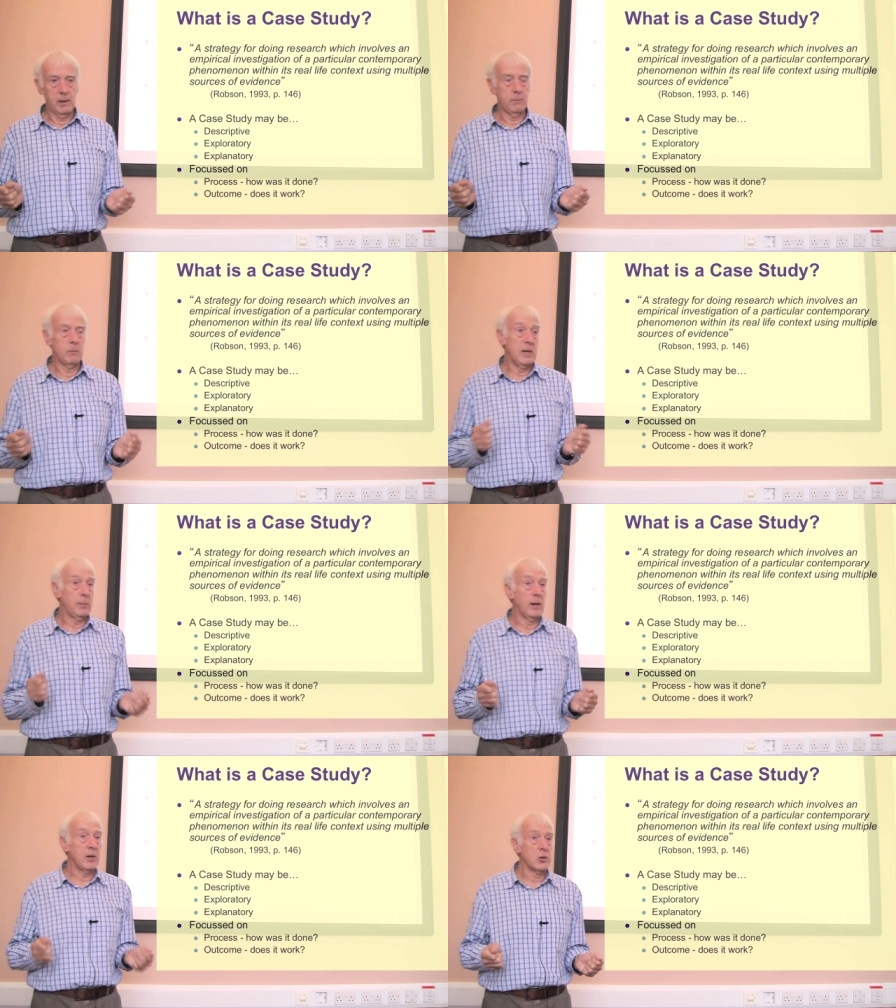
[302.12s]

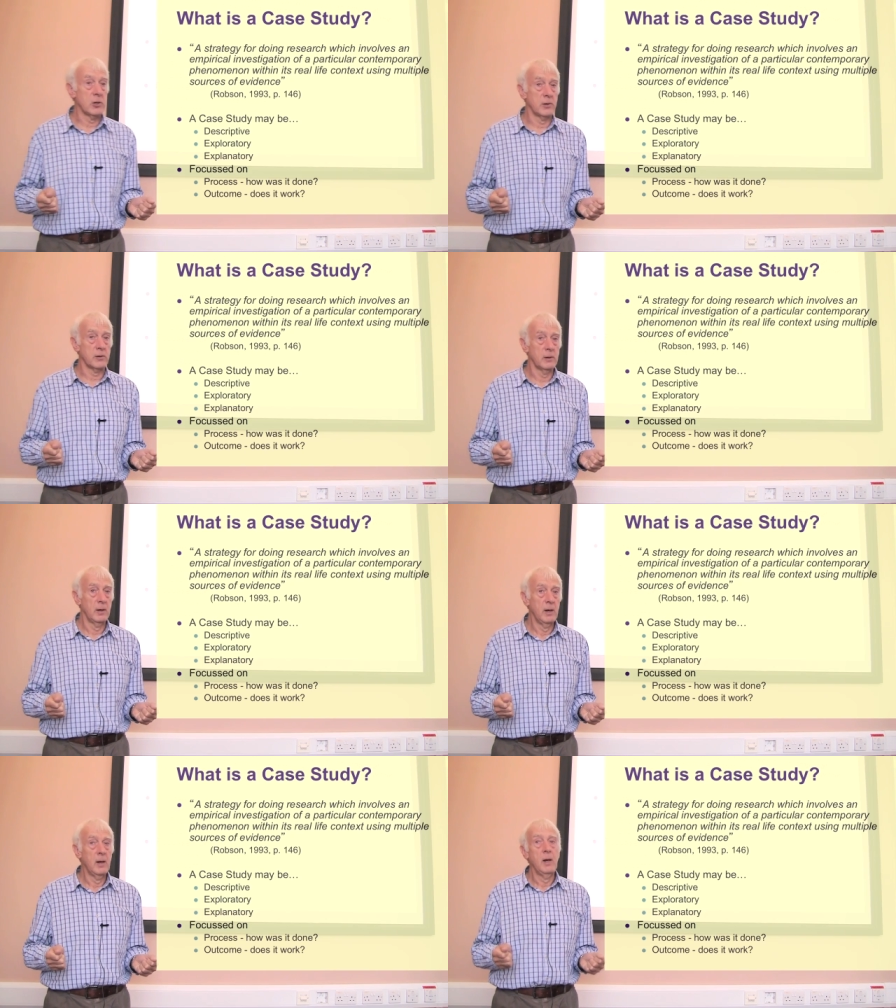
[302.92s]
manipulations.
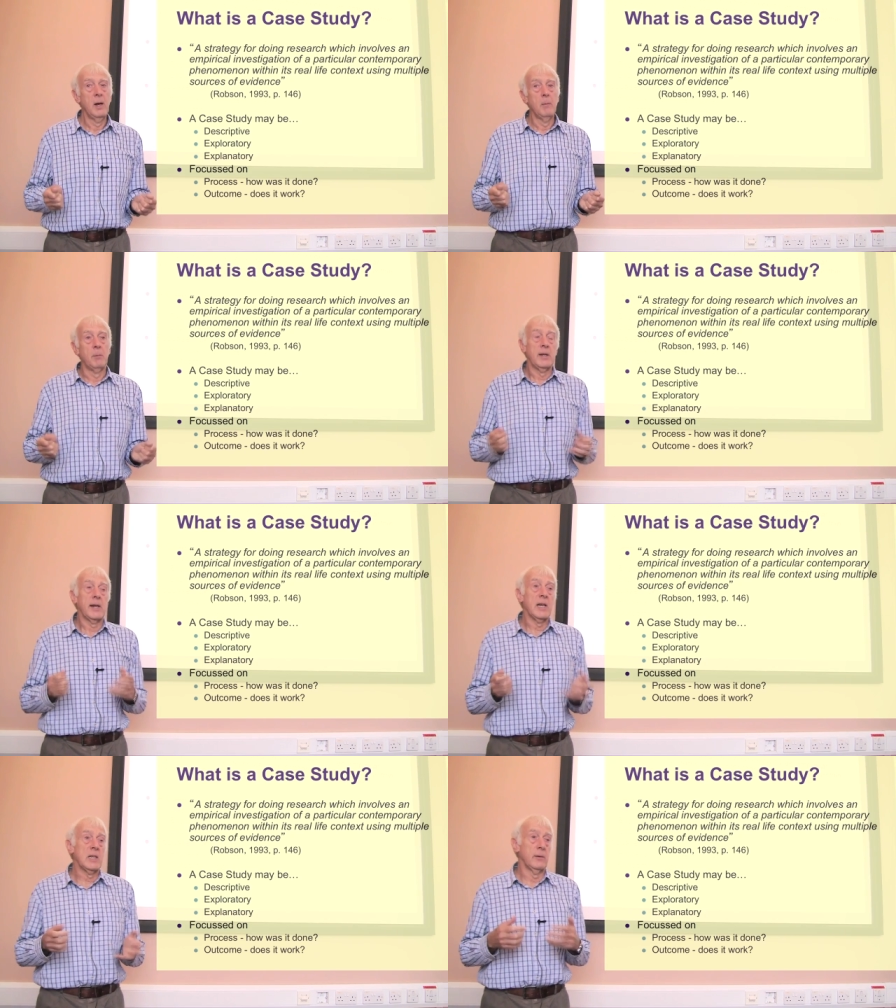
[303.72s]
But in the
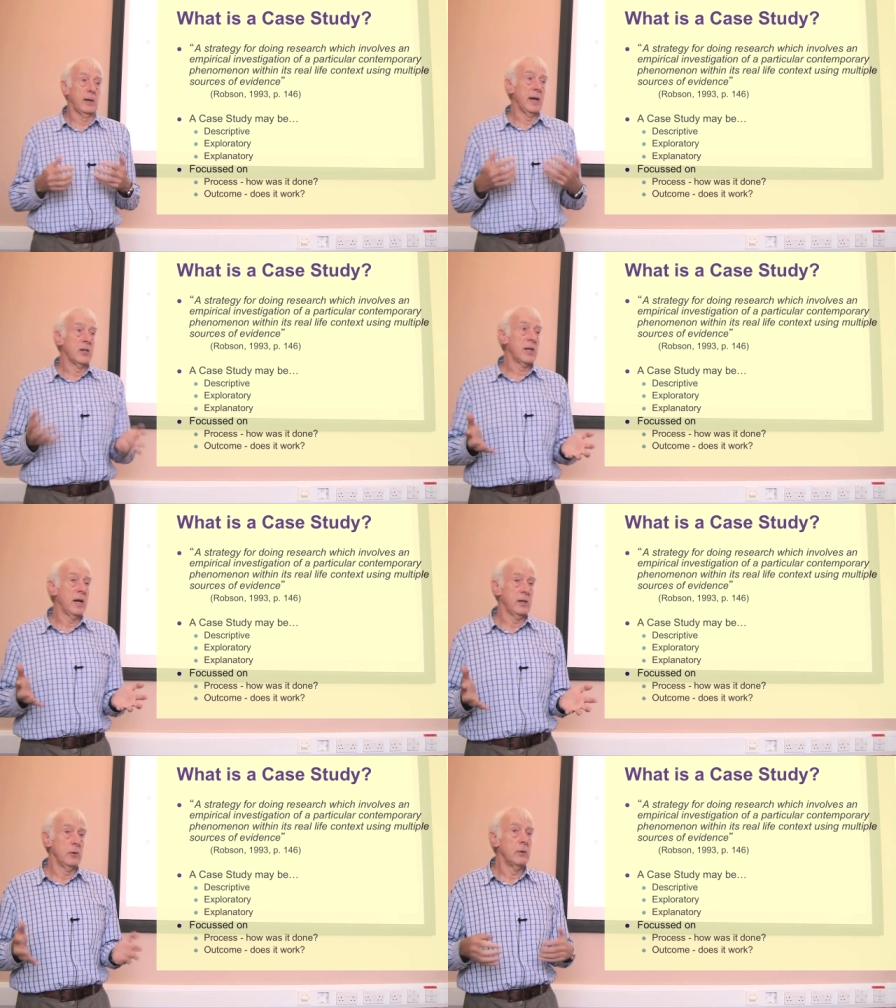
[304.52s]
case of a case
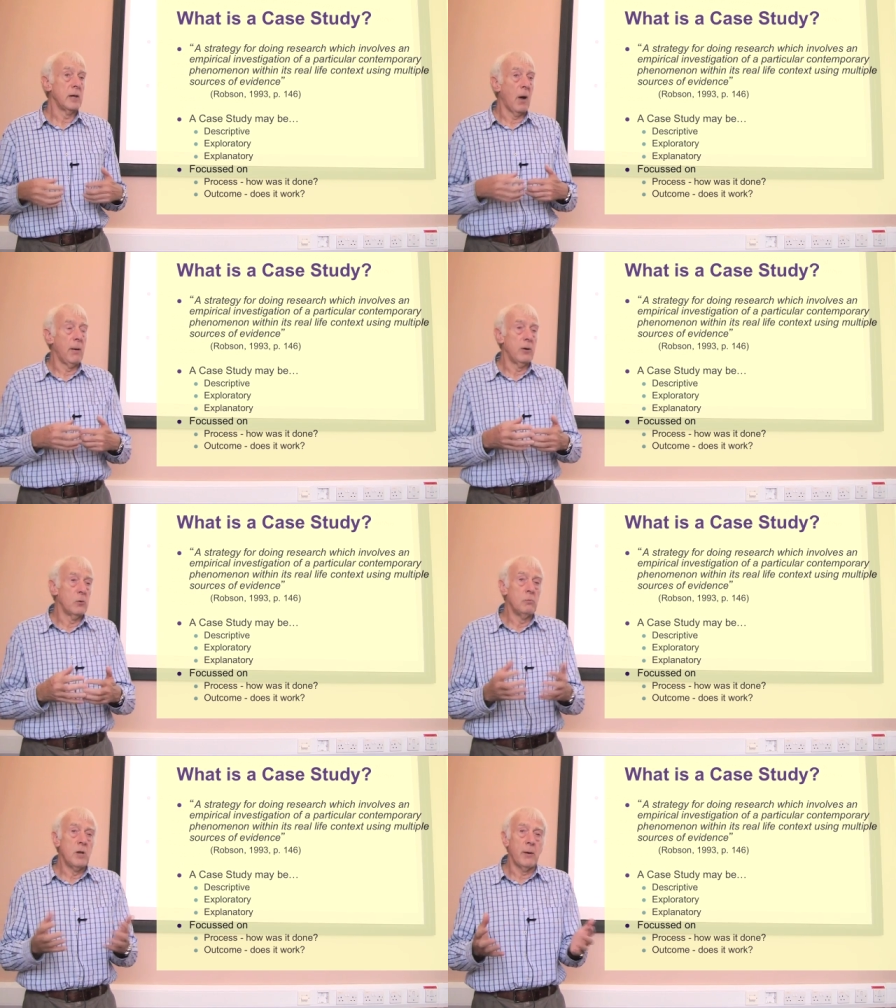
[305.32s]
study, you can go
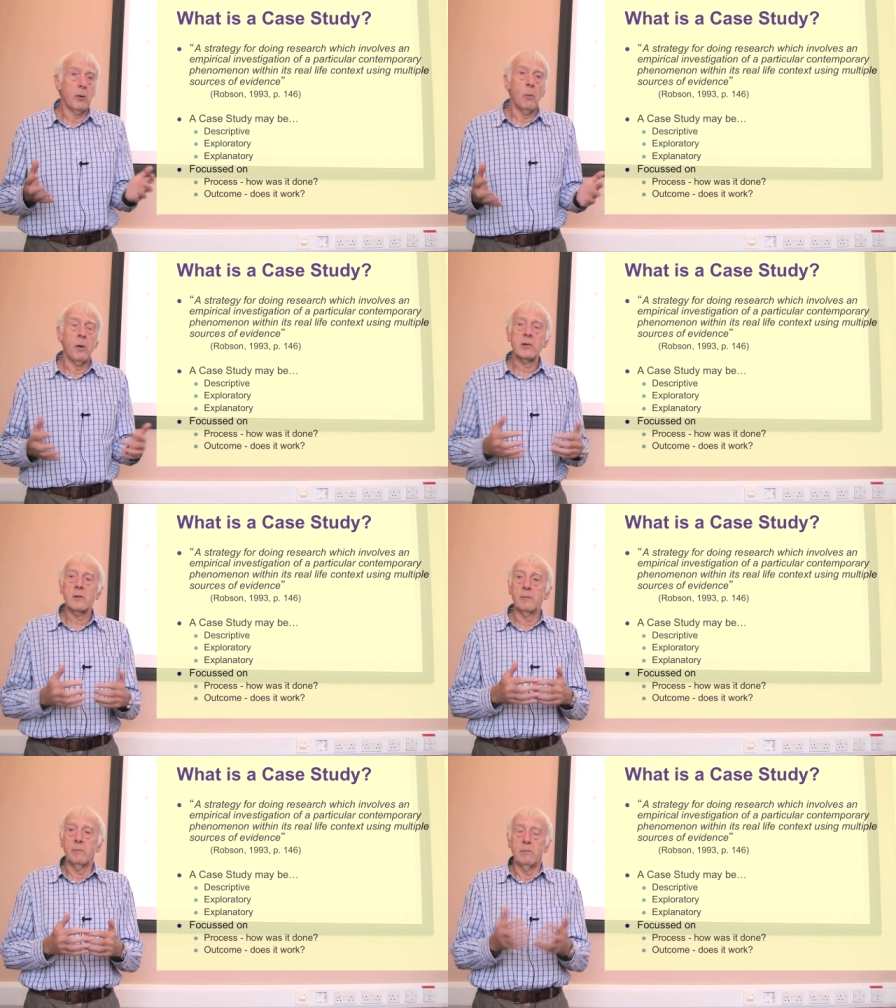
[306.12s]
in knowing
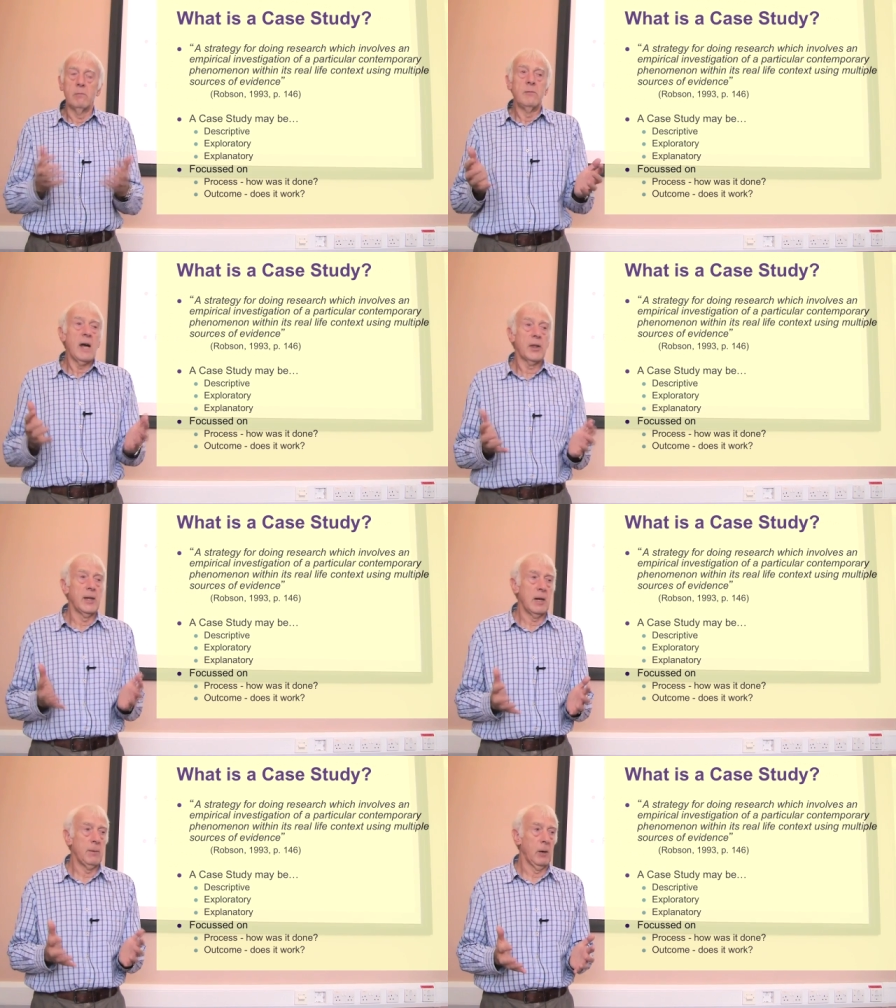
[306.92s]
almost
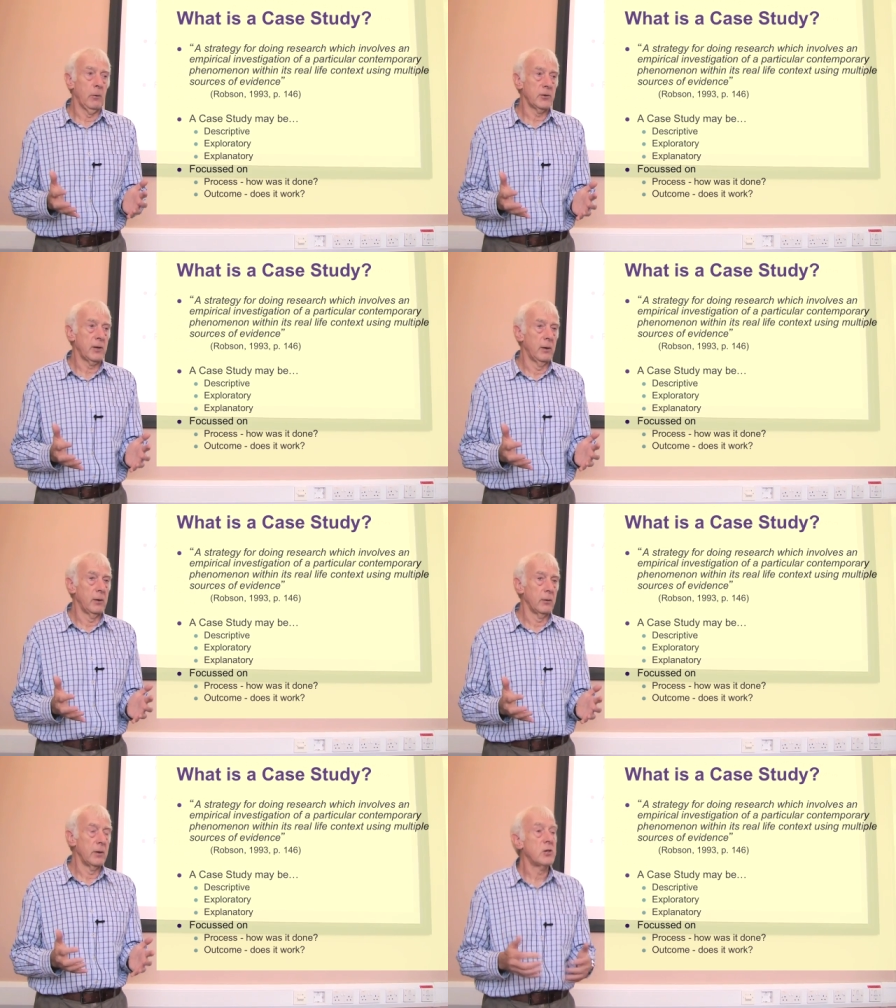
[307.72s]
nothing about what's
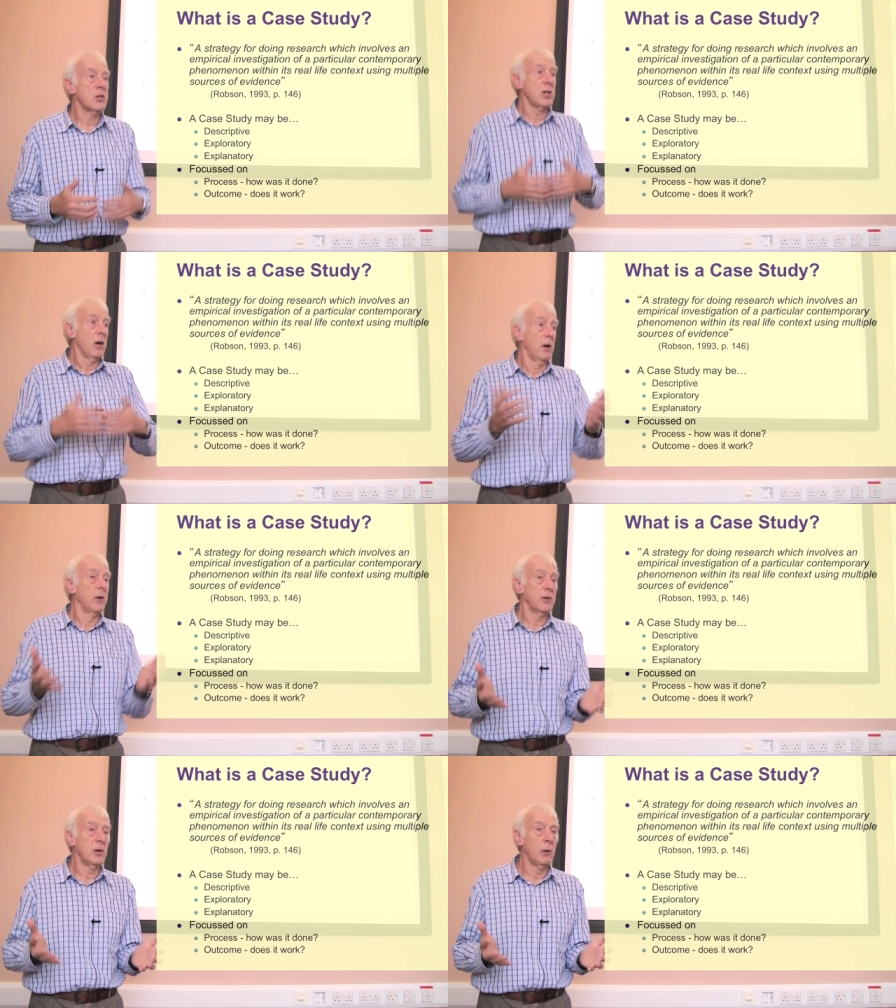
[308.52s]
going on and just start
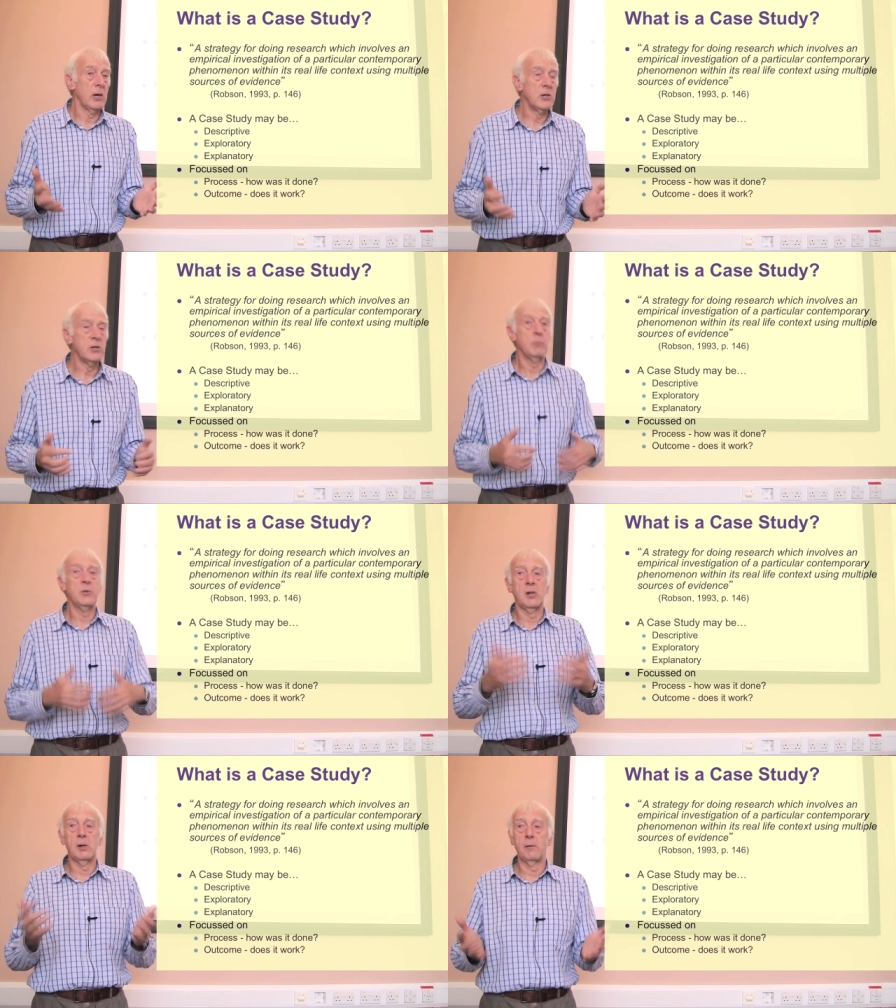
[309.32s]
asking questions,
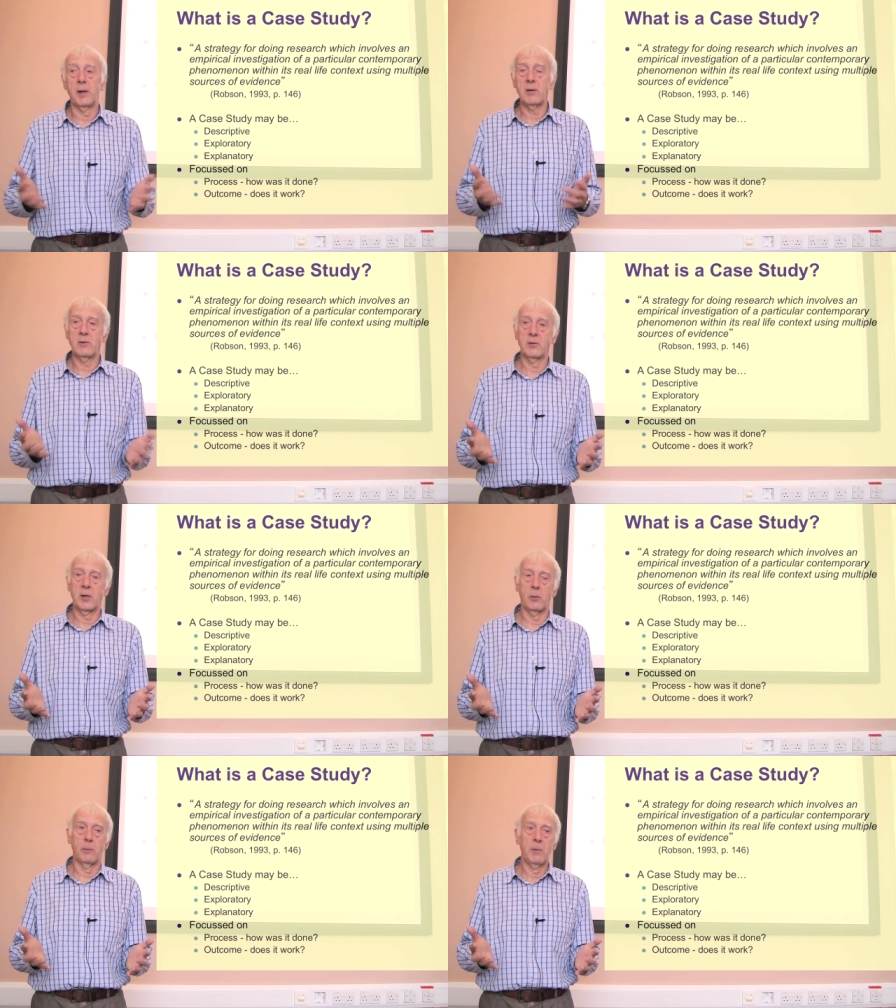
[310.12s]
observe things and
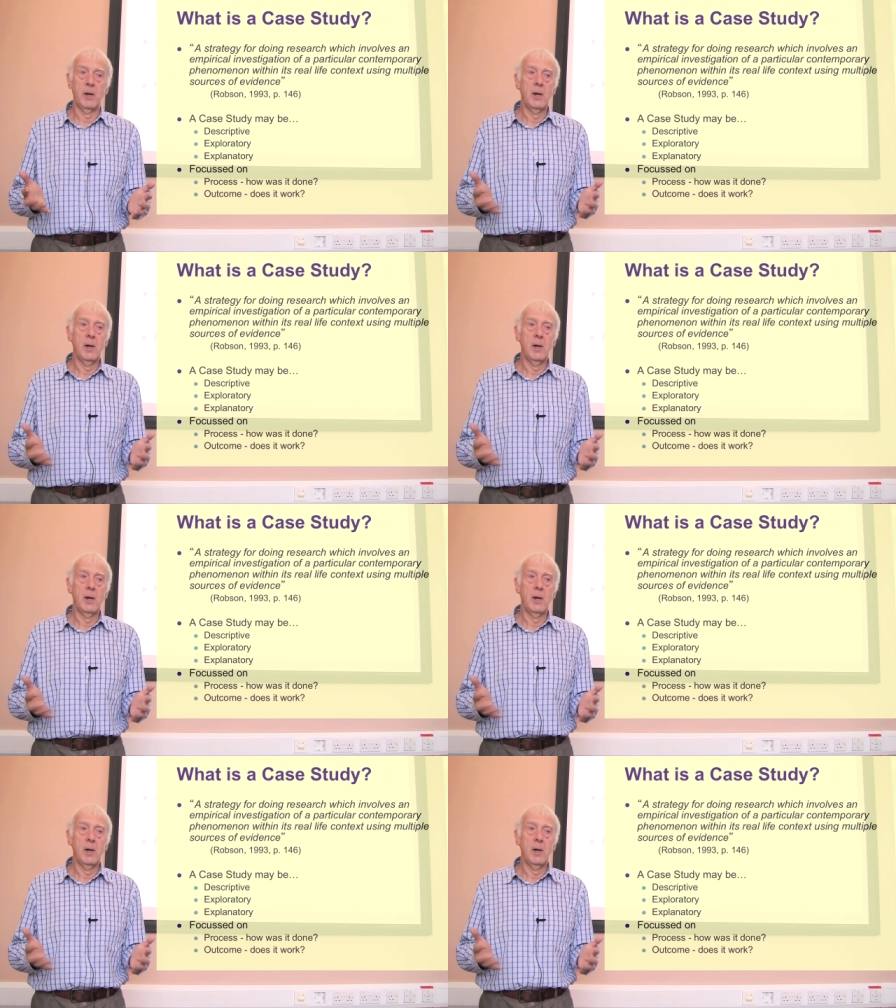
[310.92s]
so on.